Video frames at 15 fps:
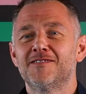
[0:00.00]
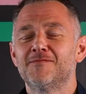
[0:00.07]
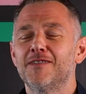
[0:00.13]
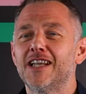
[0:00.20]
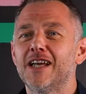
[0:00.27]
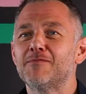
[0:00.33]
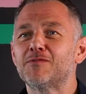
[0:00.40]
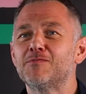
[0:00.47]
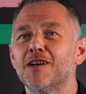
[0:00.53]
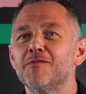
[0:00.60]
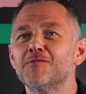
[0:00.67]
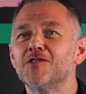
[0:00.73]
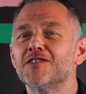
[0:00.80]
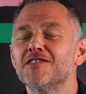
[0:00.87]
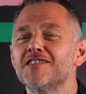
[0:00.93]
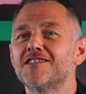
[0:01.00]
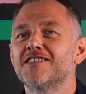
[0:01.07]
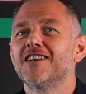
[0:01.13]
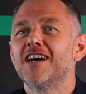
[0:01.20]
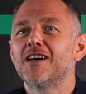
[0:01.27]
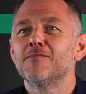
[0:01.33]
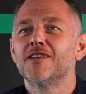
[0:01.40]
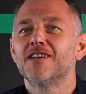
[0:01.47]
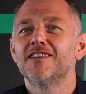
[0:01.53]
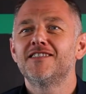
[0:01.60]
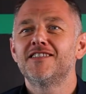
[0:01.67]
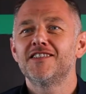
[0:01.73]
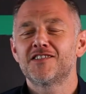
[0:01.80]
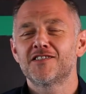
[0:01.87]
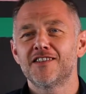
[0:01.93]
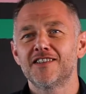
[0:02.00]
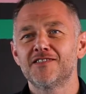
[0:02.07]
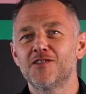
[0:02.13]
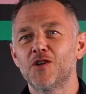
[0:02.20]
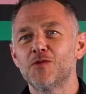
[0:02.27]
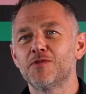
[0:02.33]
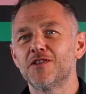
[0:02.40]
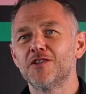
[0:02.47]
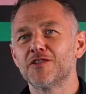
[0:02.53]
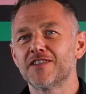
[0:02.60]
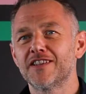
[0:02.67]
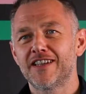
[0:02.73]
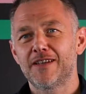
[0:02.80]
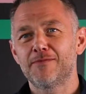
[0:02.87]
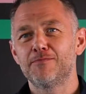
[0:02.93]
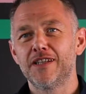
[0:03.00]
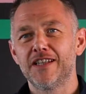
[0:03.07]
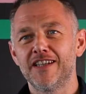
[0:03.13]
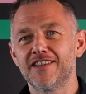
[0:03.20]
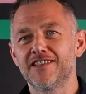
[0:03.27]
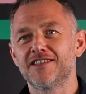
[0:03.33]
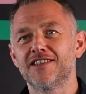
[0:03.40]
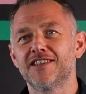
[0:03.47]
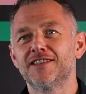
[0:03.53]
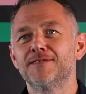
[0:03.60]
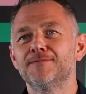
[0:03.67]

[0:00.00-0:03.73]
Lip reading: My name is Bram. I'm a teacher at Open Learning and Media Design.